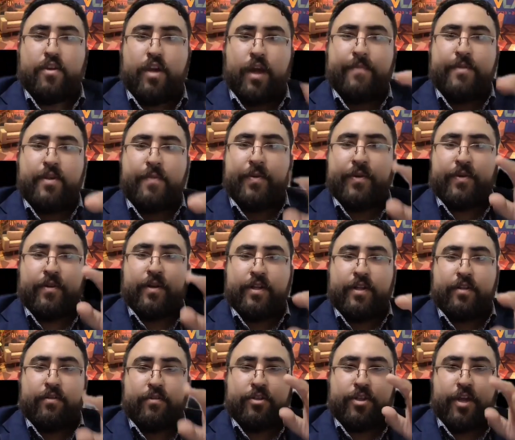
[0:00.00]
You have the
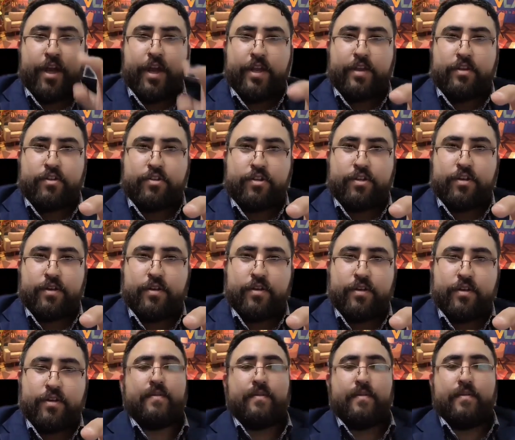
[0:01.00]
opportunity to change.
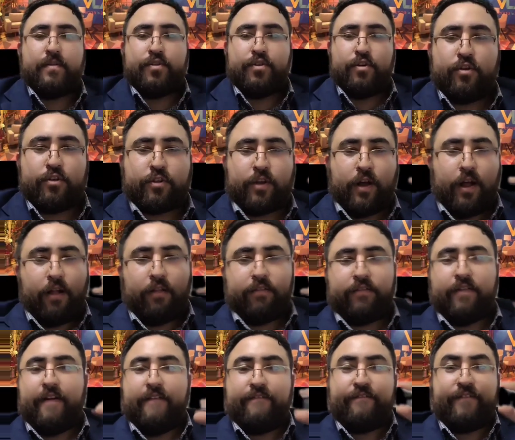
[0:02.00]
Just
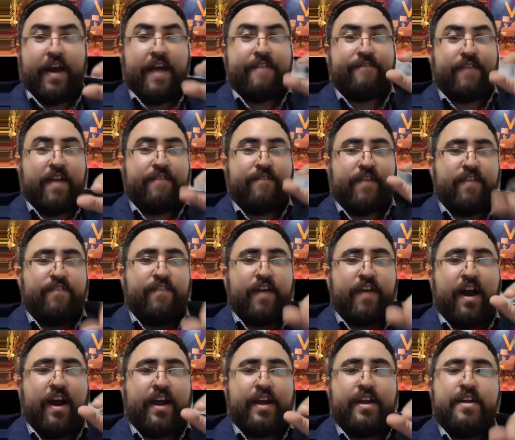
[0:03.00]
call
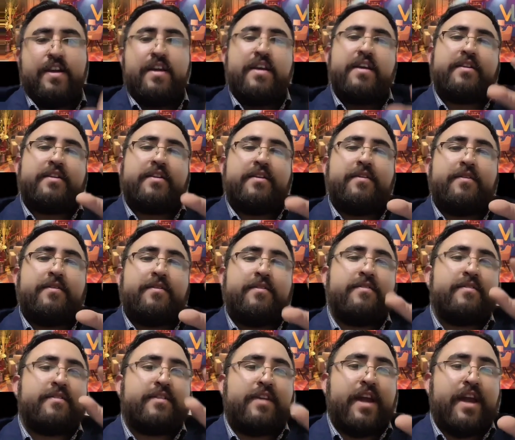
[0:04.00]
5555
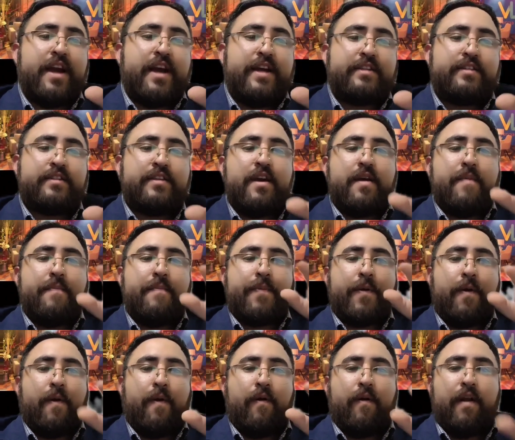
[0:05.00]
to this
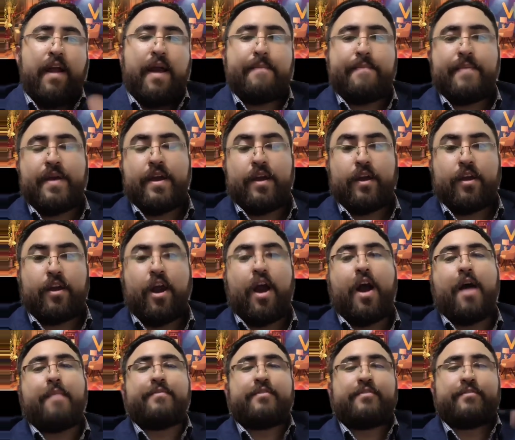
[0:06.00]
program
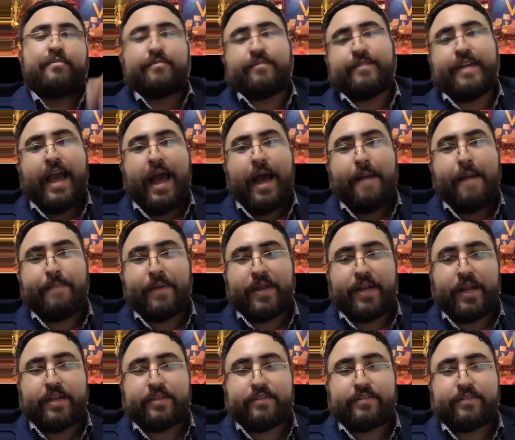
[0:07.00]
comes the
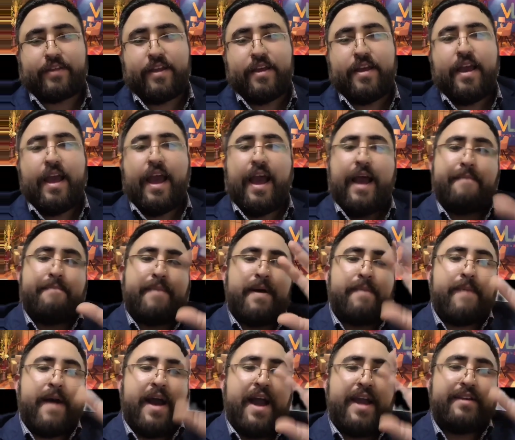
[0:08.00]
happiness. And
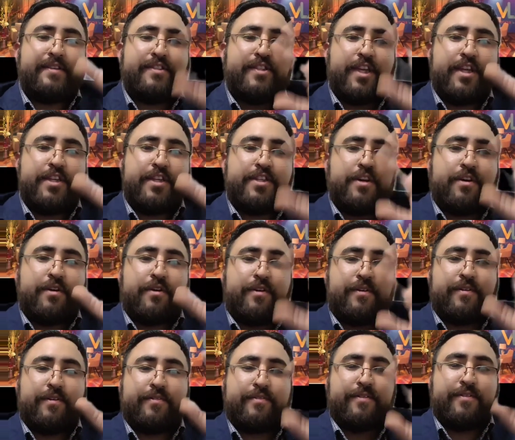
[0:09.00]
bye-bye, see
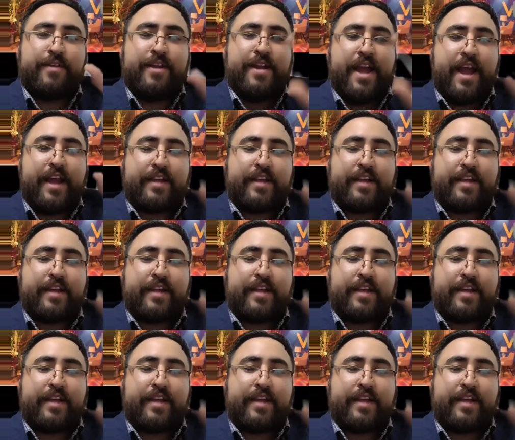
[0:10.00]
you to the